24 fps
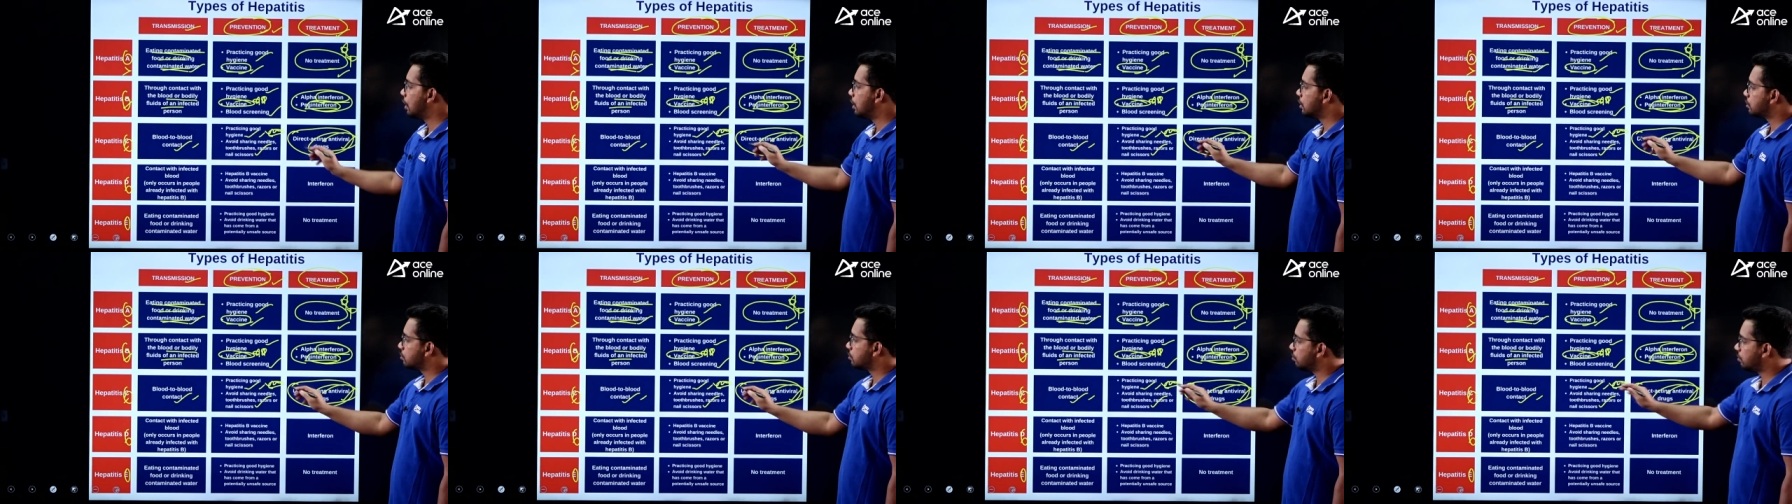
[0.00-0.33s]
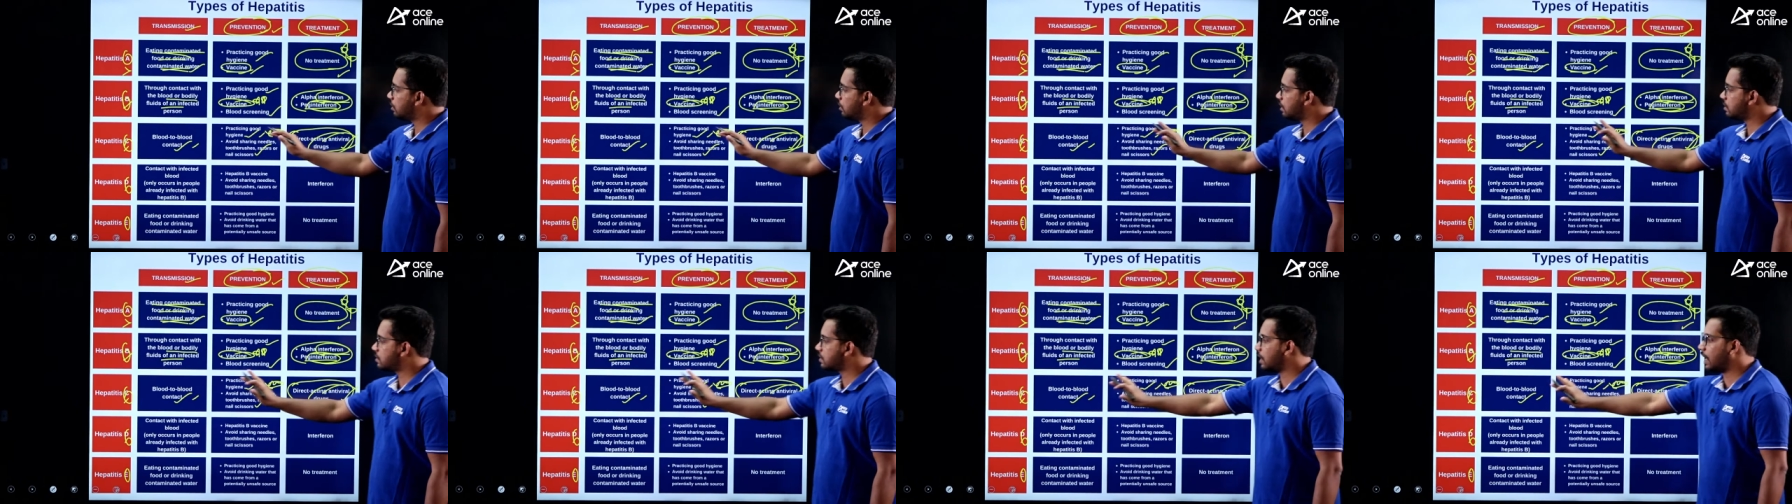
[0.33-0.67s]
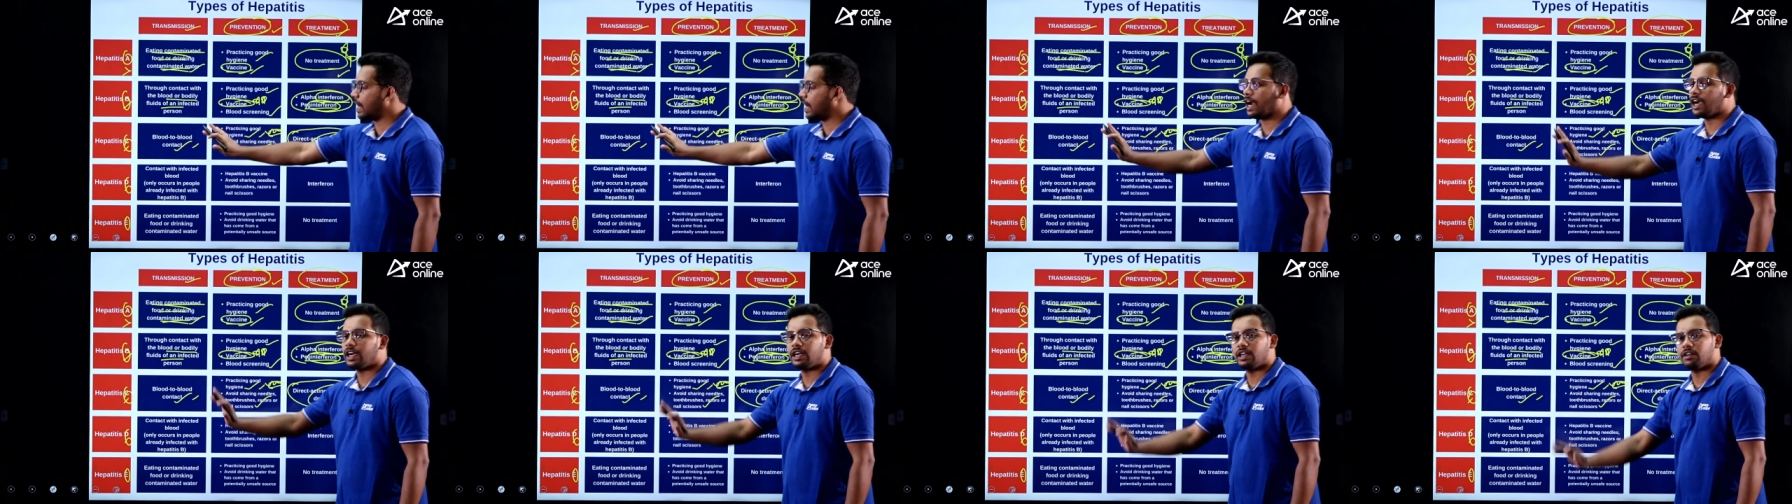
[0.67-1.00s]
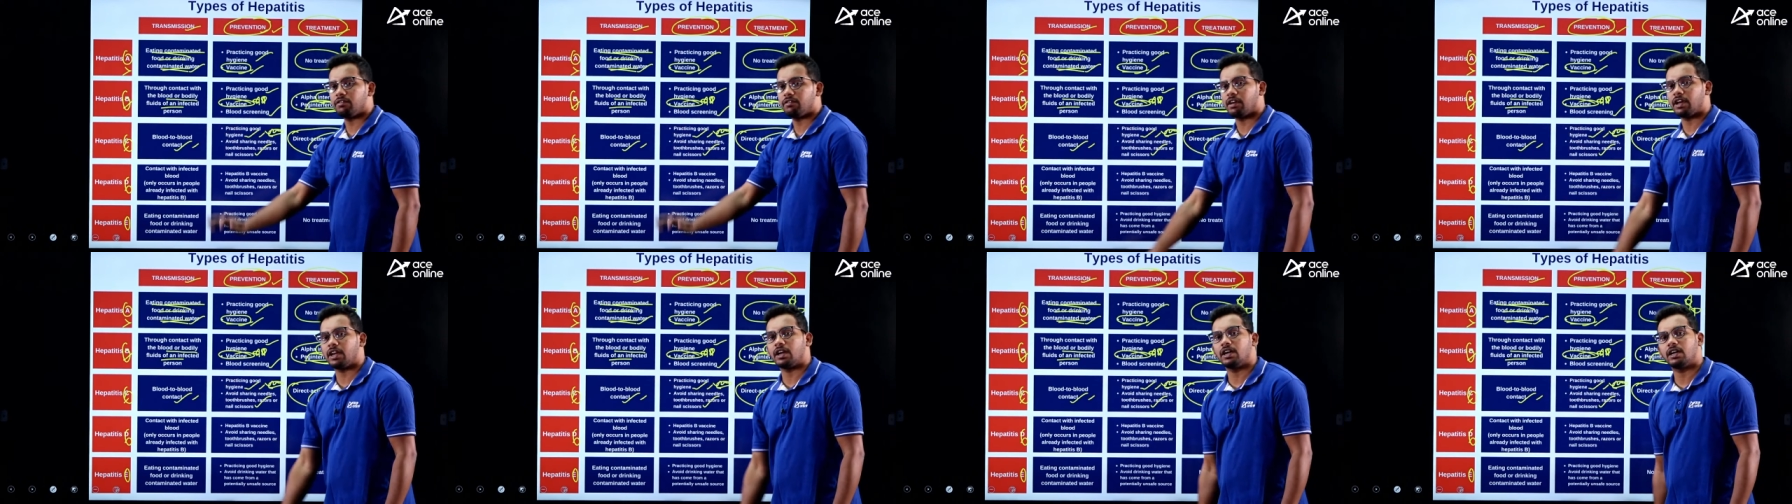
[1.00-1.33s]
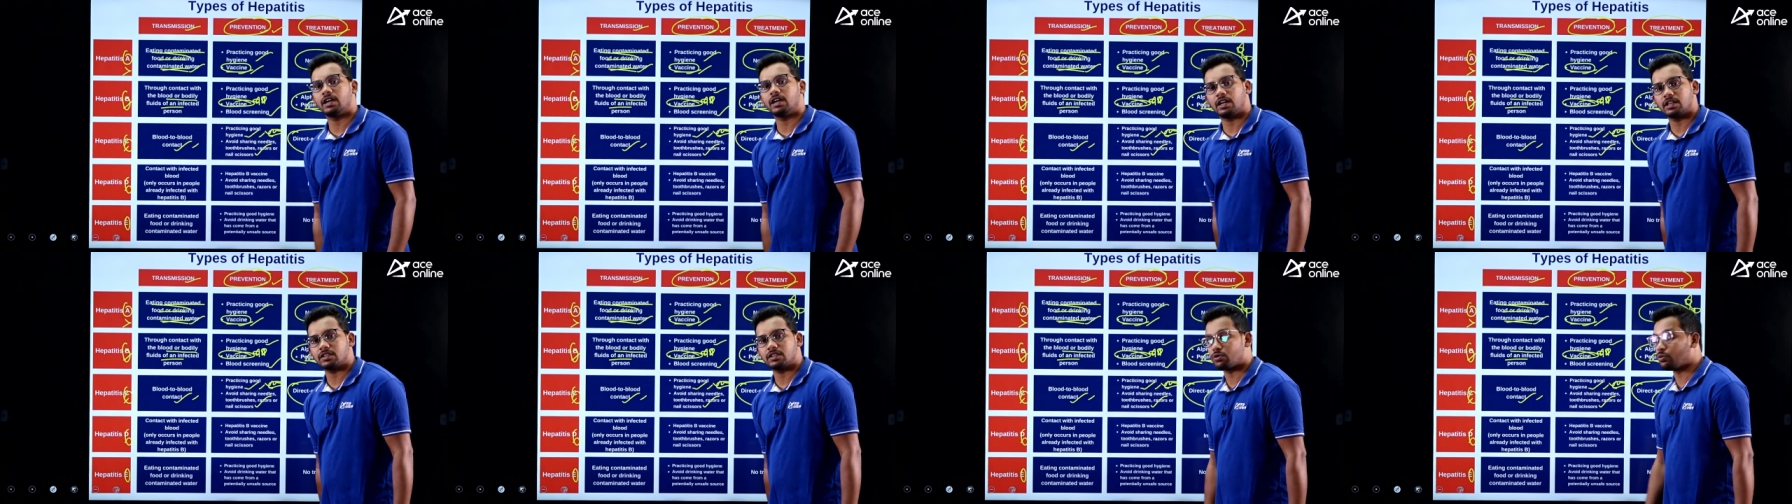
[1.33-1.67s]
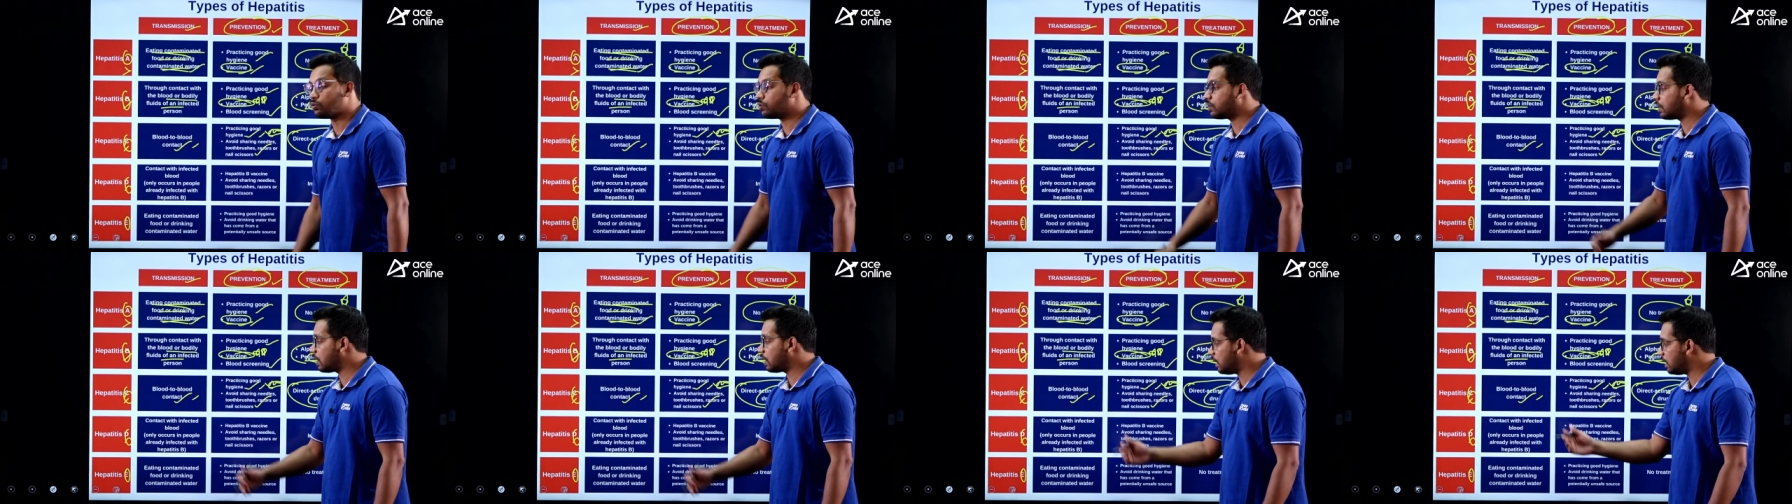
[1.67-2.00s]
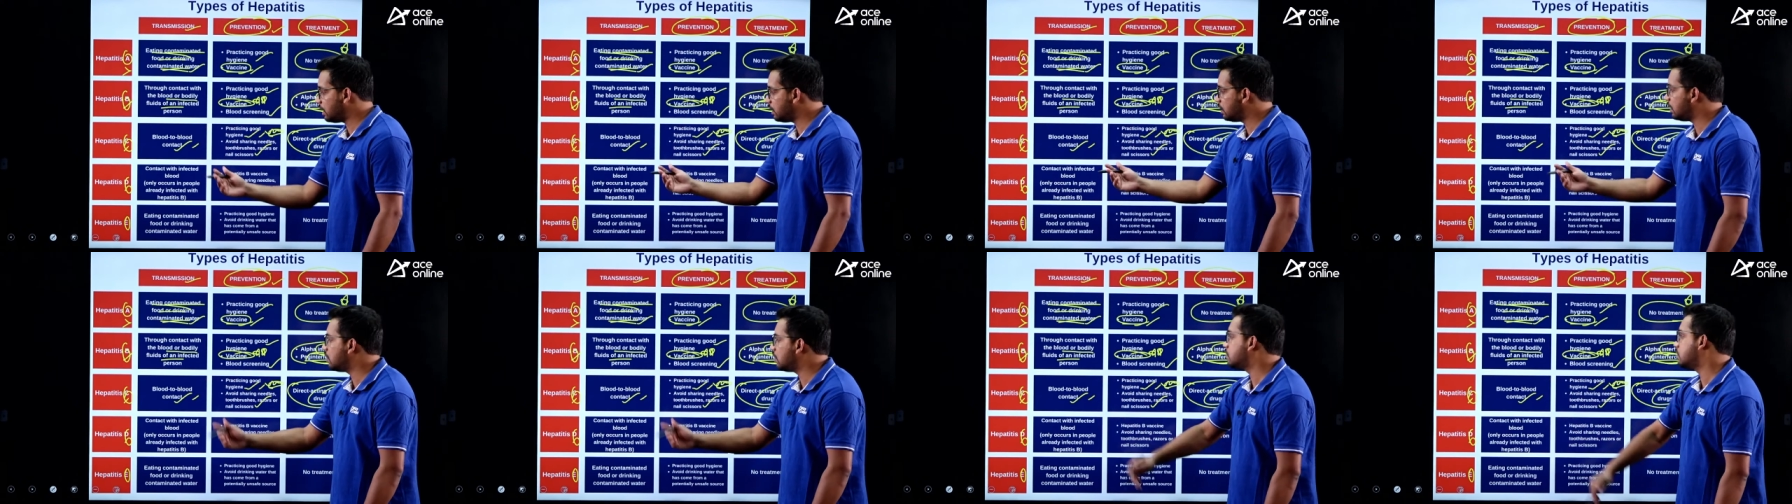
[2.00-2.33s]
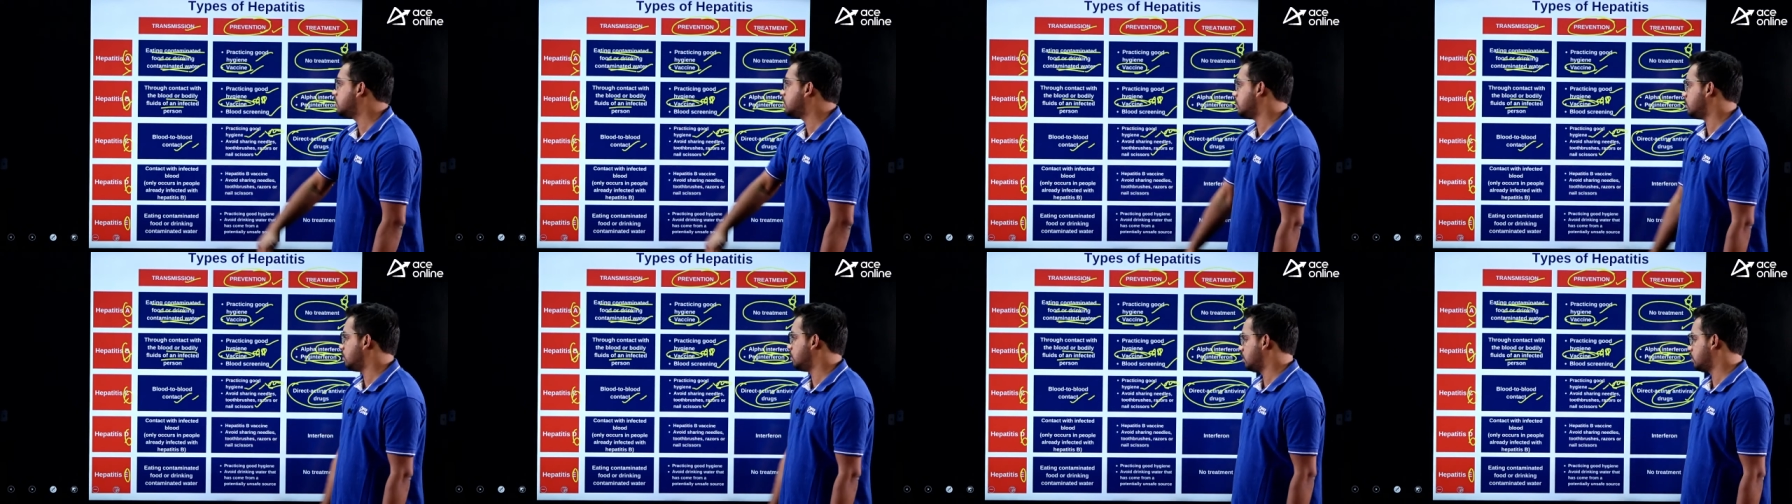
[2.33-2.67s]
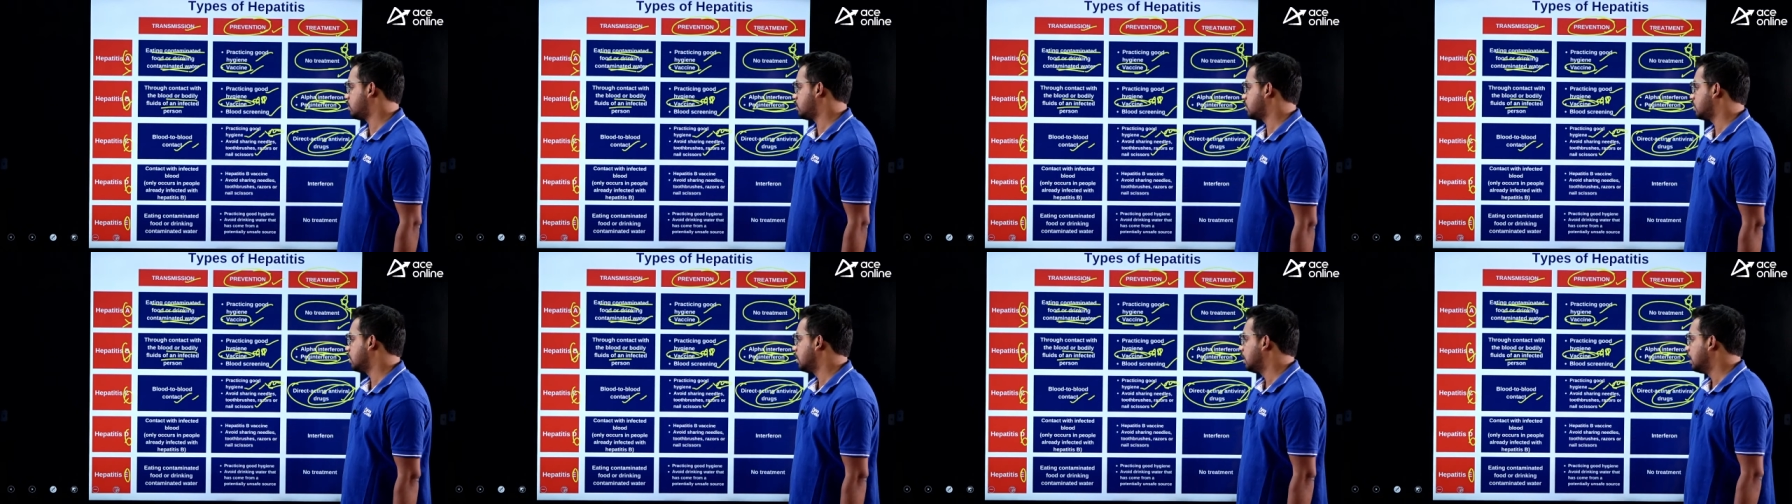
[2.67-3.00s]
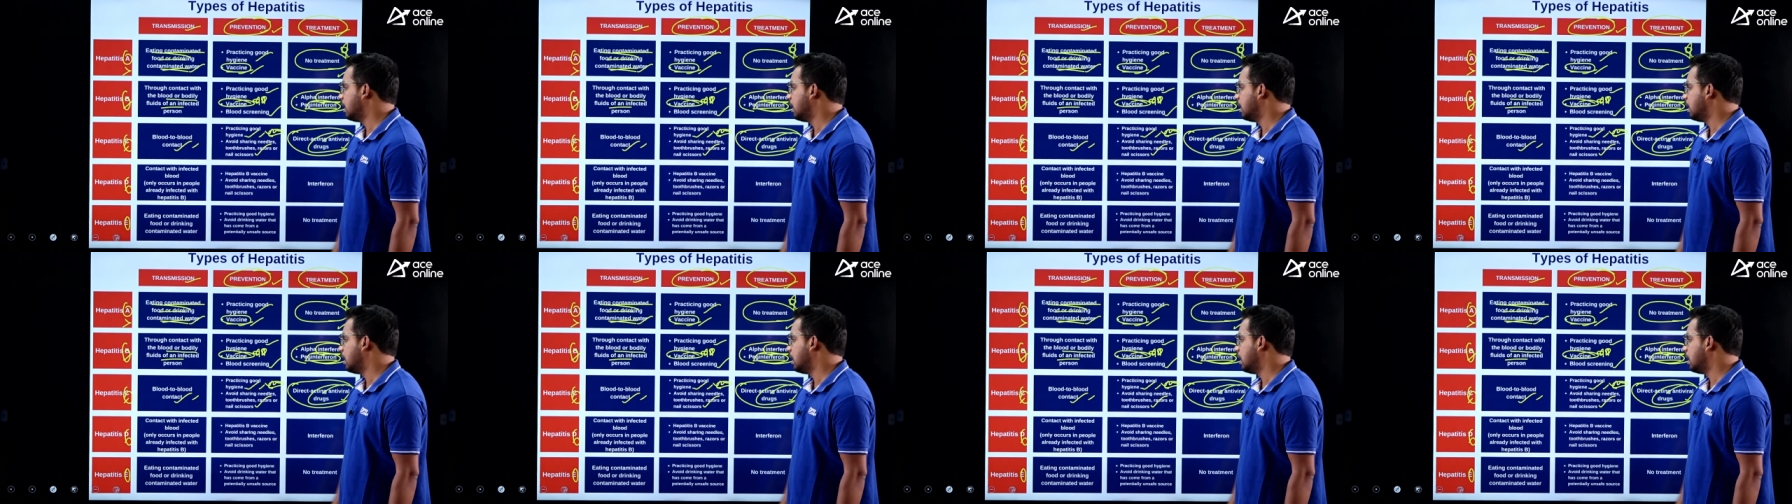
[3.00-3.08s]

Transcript: So, there is an antiviral drugs to treat this disease.